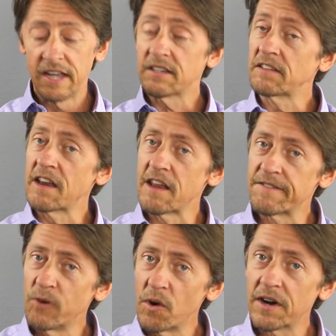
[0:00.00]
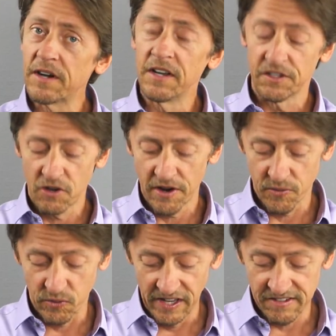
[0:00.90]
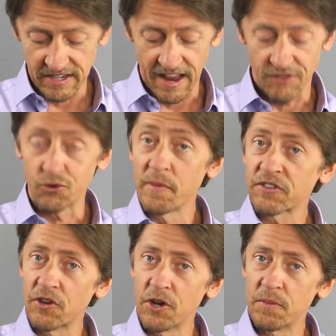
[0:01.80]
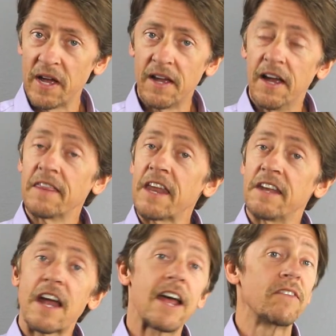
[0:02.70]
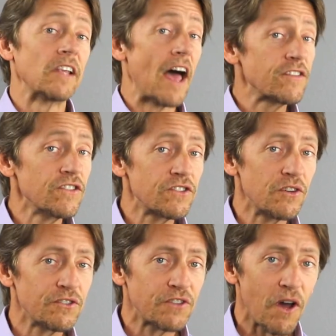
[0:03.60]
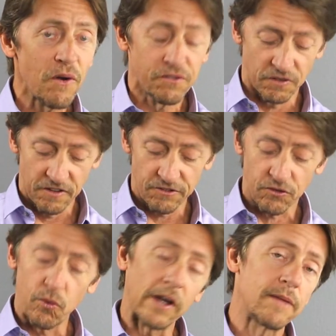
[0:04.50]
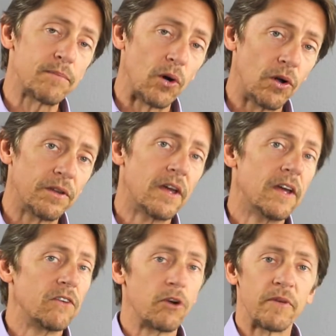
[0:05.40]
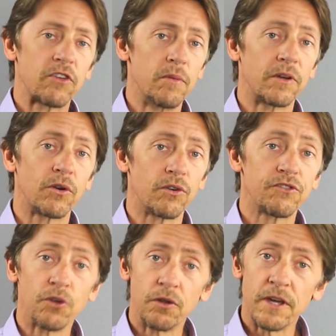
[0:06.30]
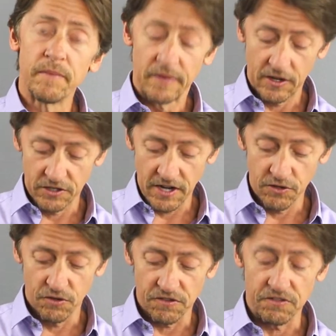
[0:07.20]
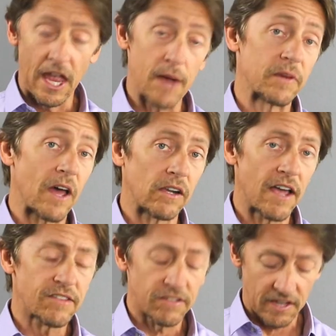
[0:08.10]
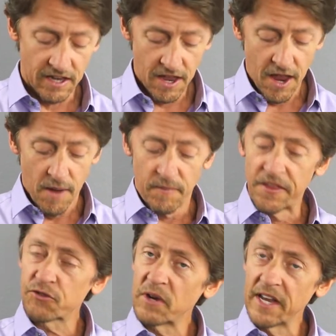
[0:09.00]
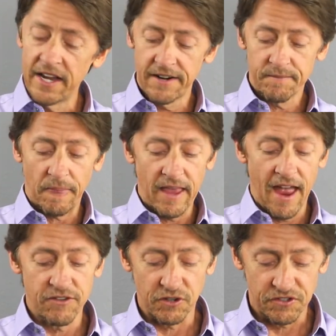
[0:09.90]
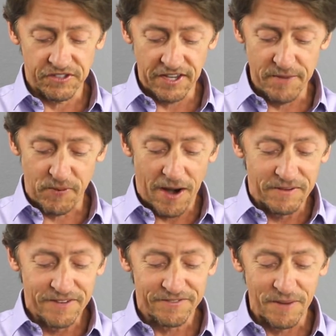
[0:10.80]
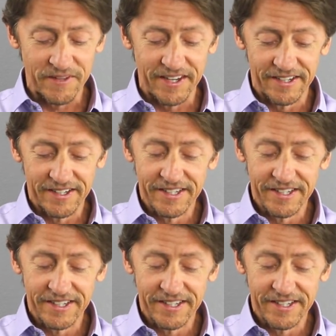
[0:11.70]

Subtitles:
1984, Atari released it as Rubiks Cube. They did not have the license to do so, so this was quickly pulled. Rubiks Cube, of course, sued them. They could not use this name without licensing. But this one here, as you can see probably from the,